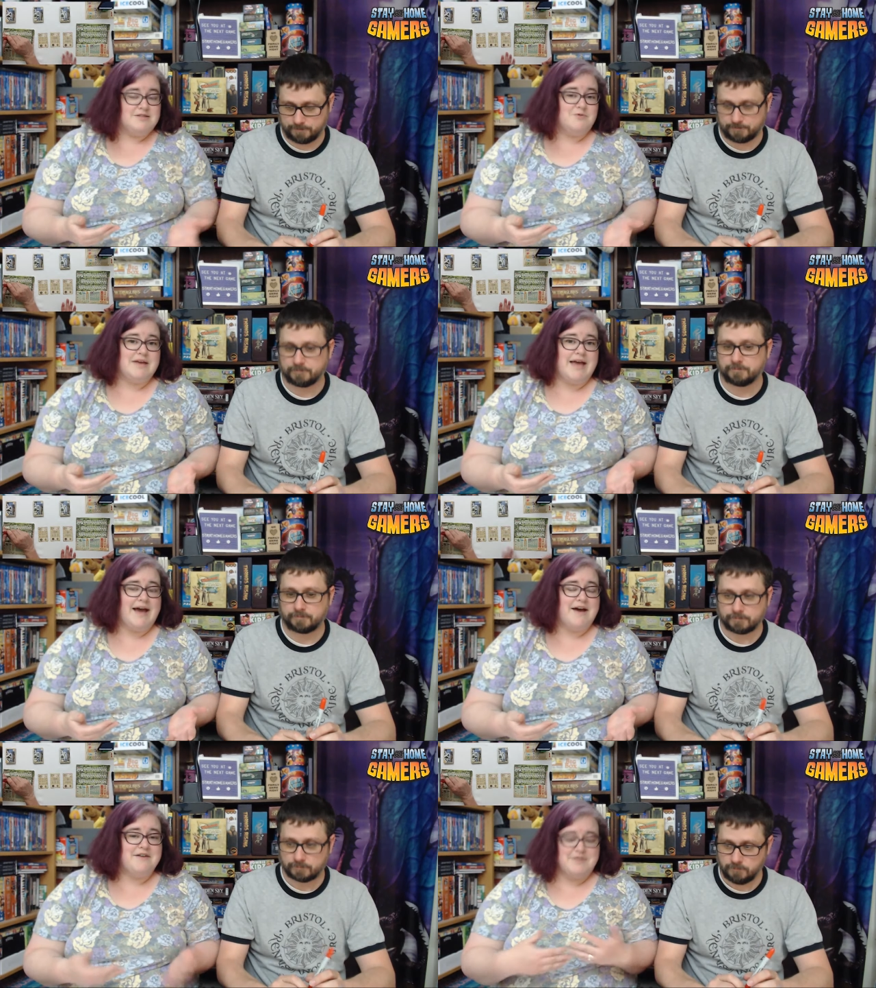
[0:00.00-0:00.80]
Speaker 1: that we
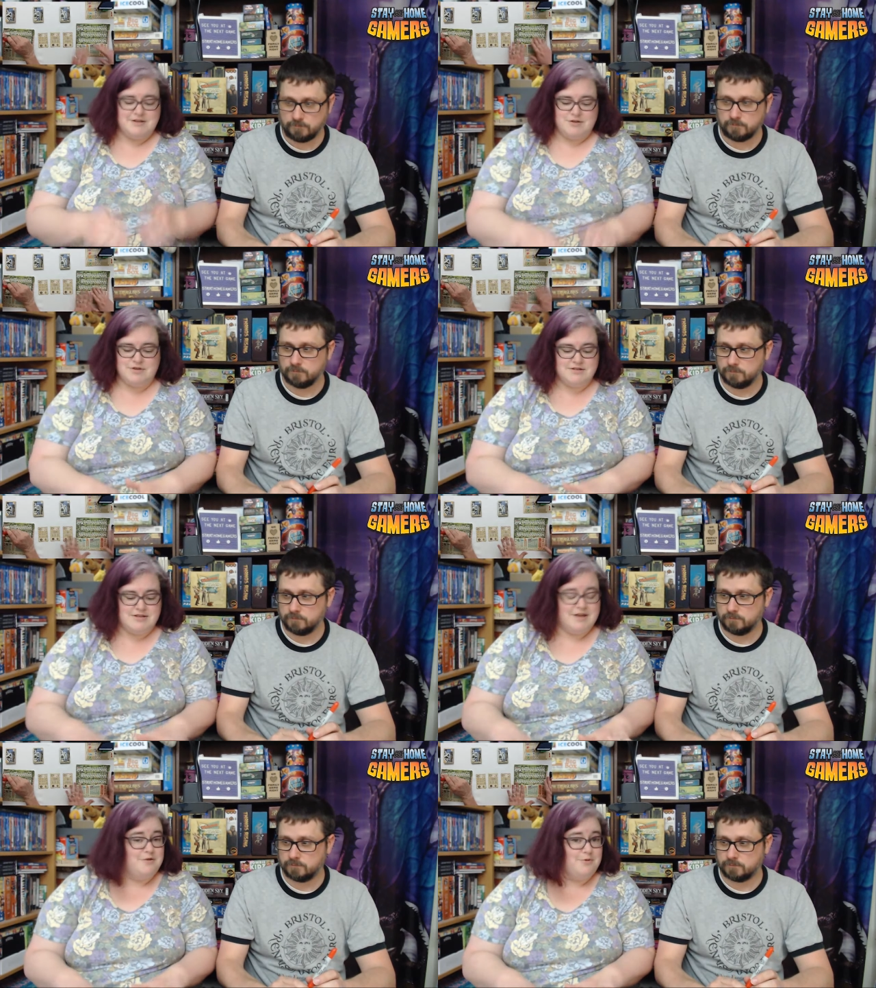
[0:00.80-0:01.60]
have and you can
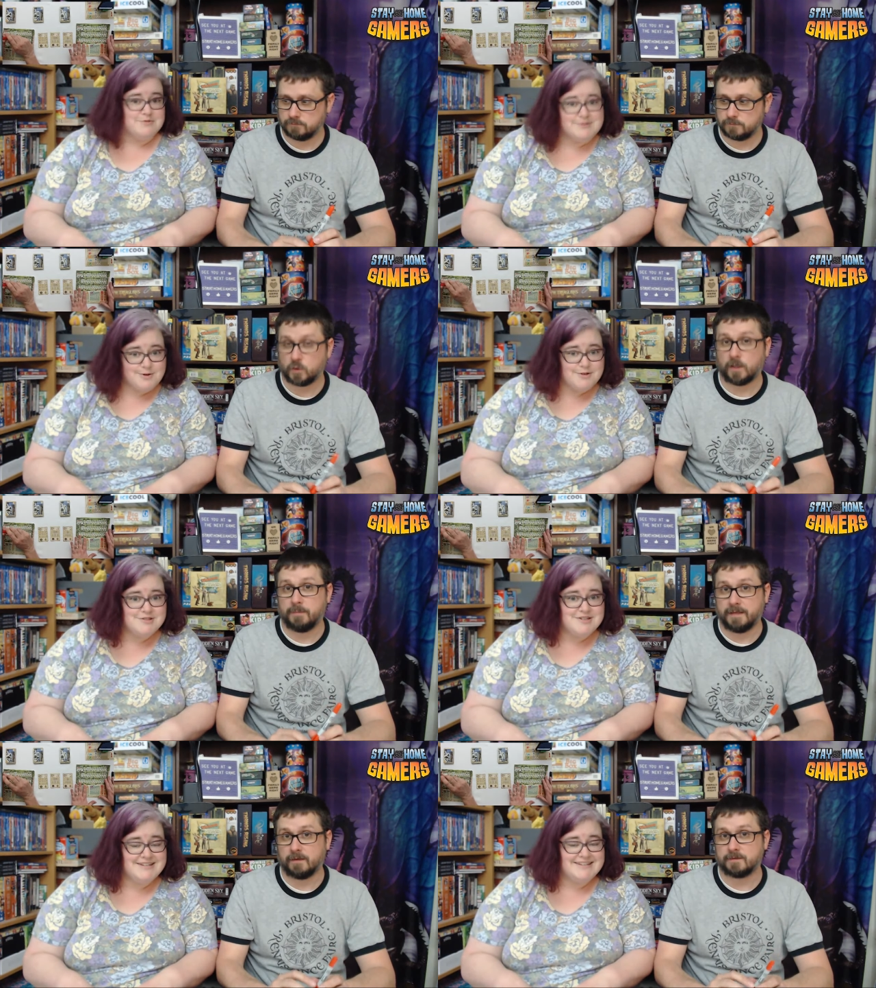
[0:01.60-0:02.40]
take your own score
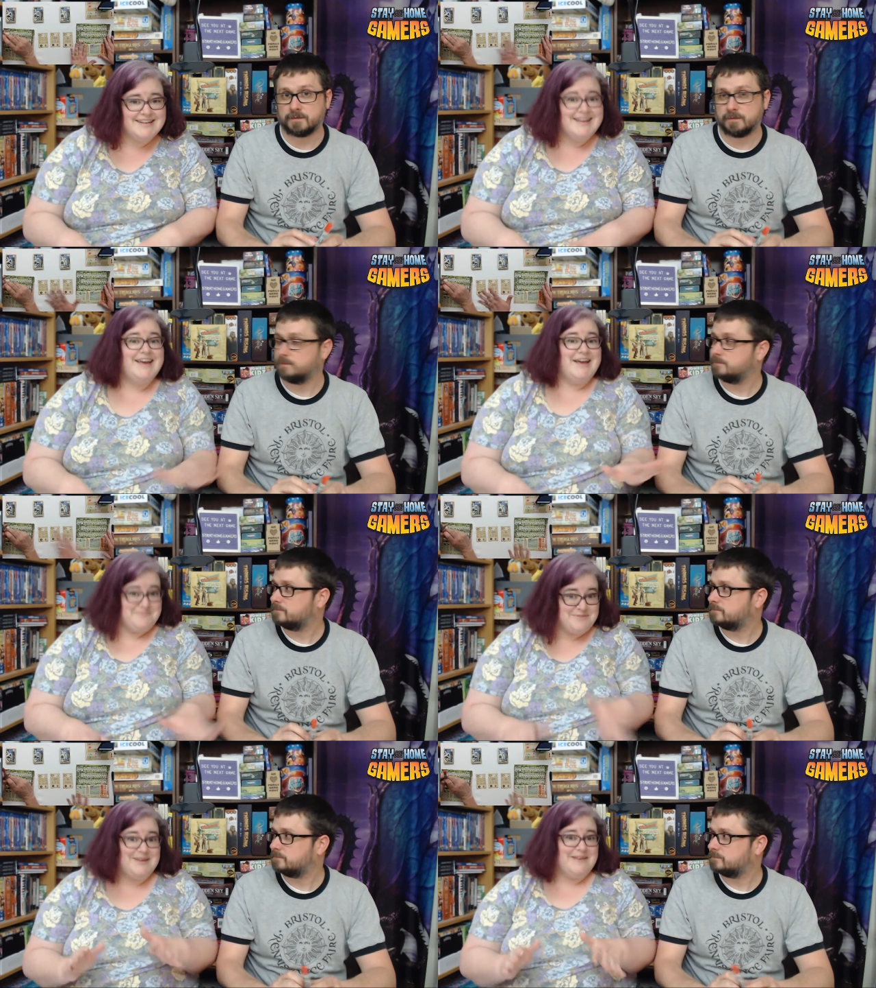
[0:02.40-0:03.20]
sheet
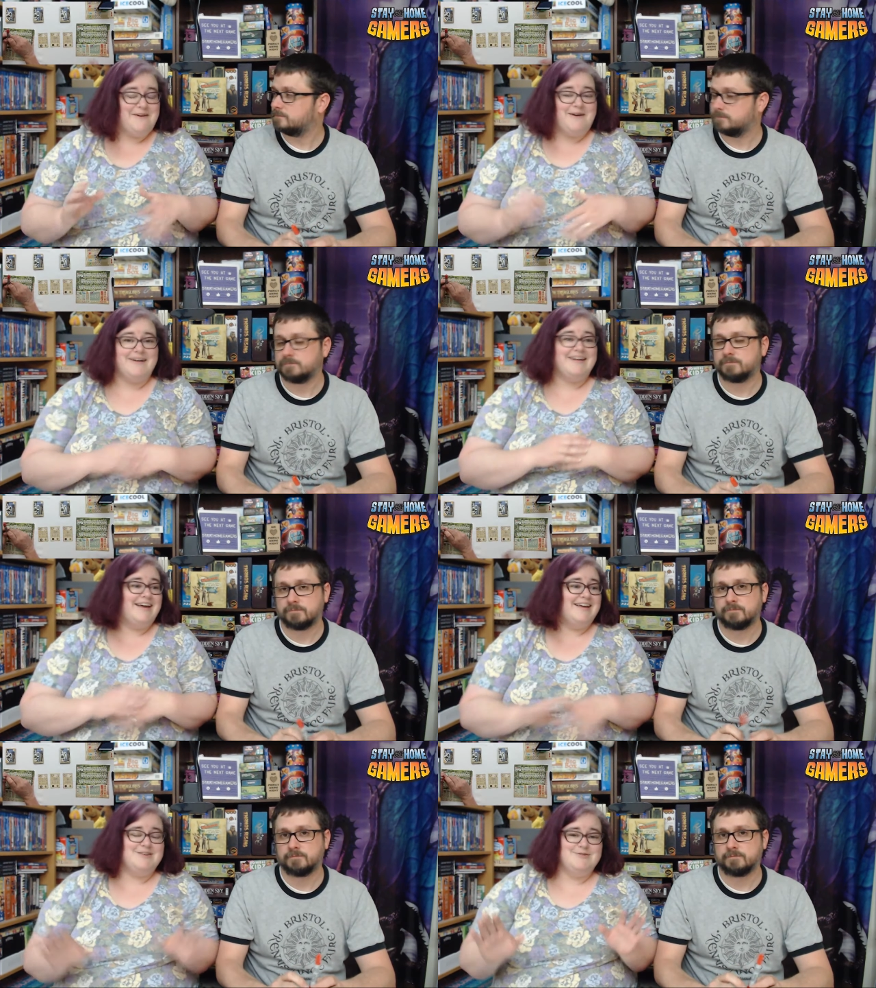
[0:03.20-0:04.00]
and play along
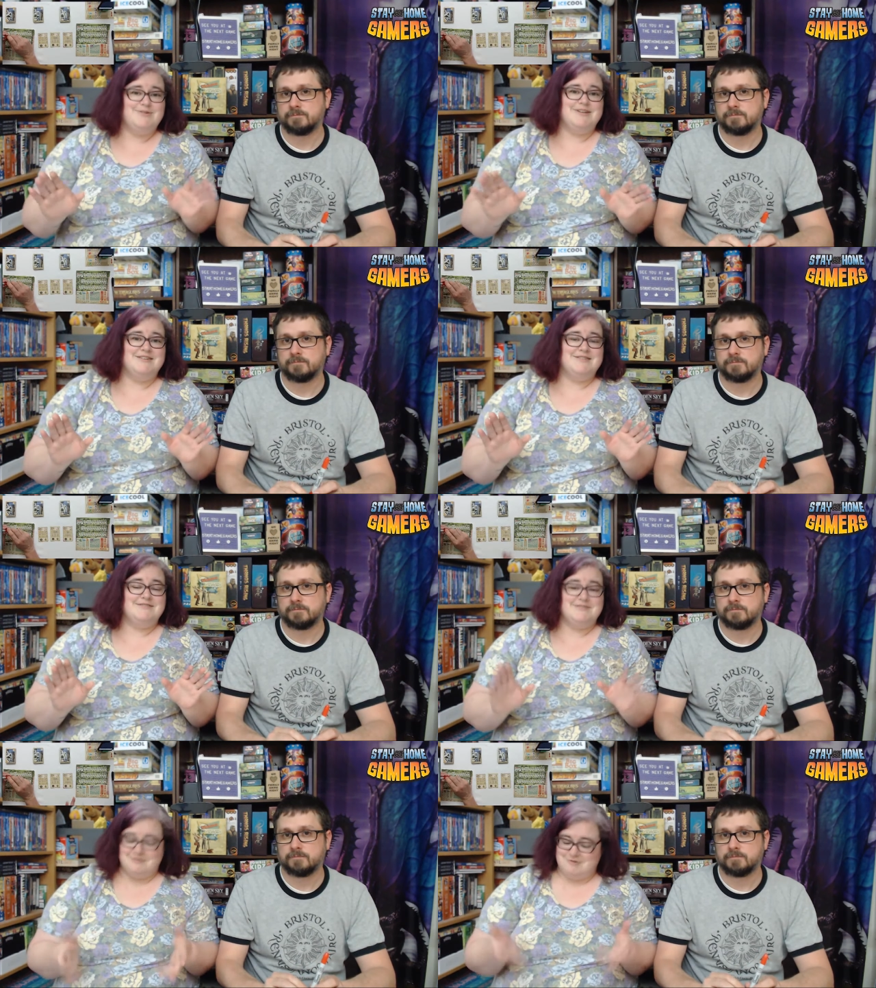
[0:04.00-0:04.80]
and you
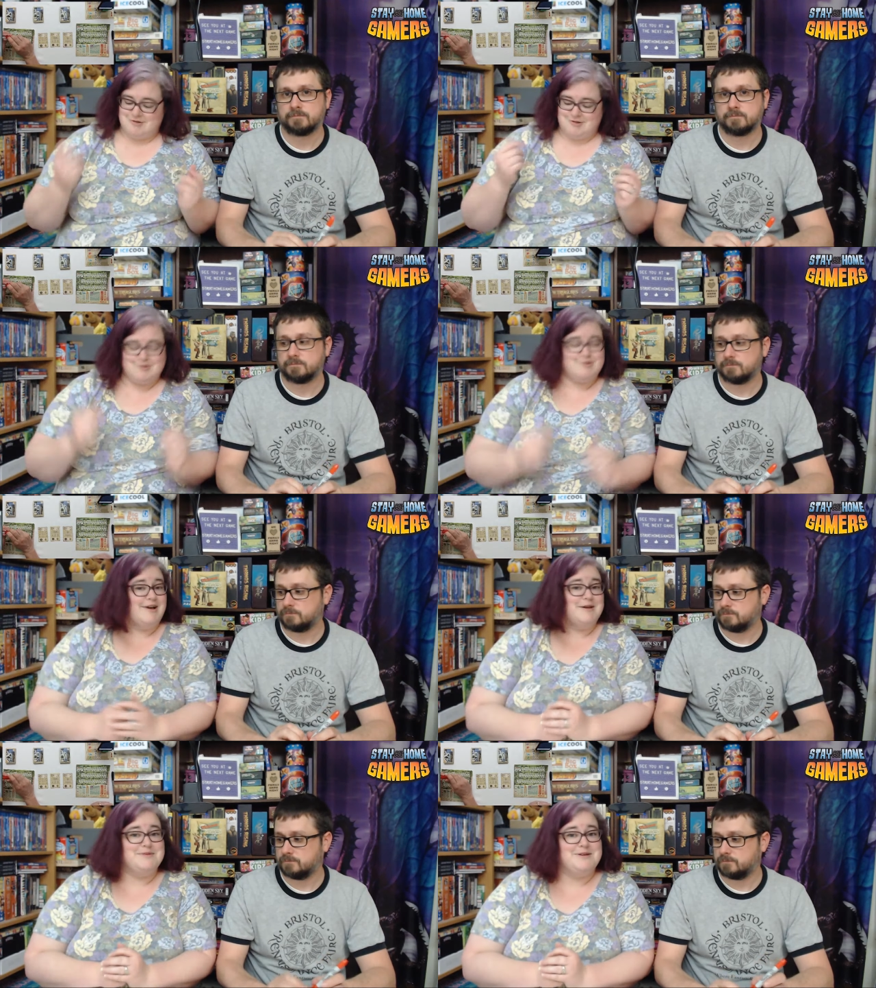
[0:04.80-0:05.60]
can
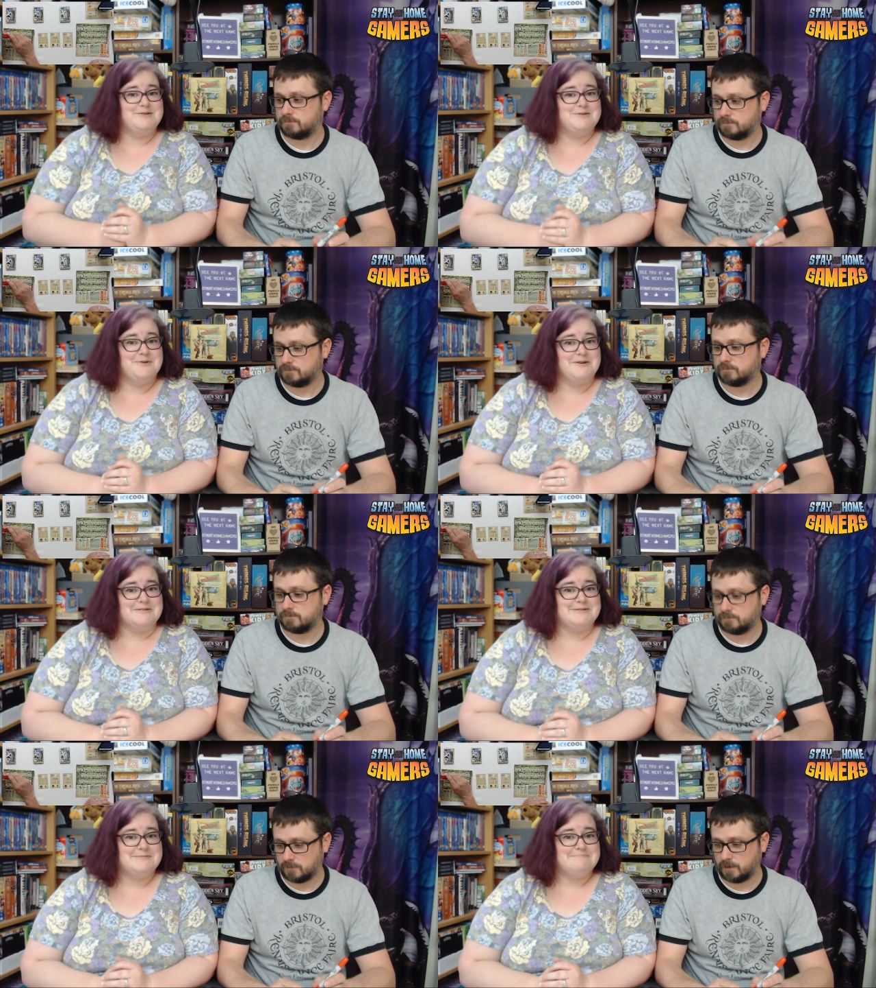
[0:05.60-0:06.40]
try to beat our
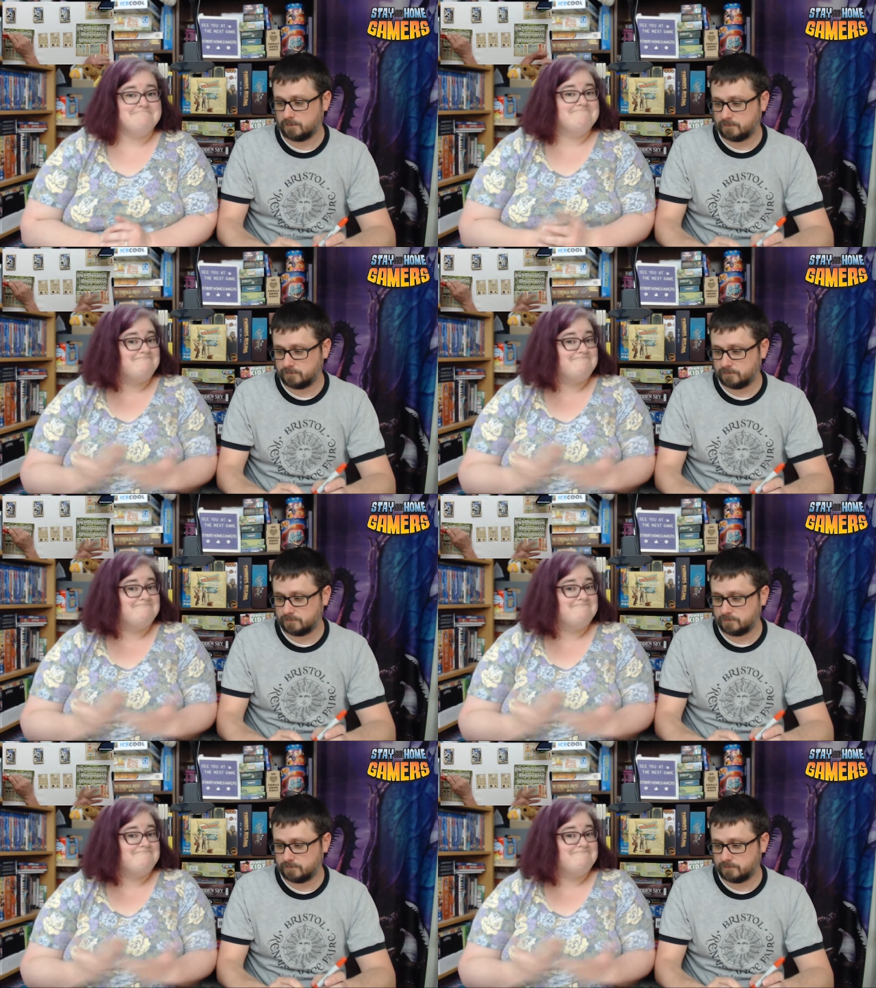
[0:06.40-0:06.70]
scores. Yeah.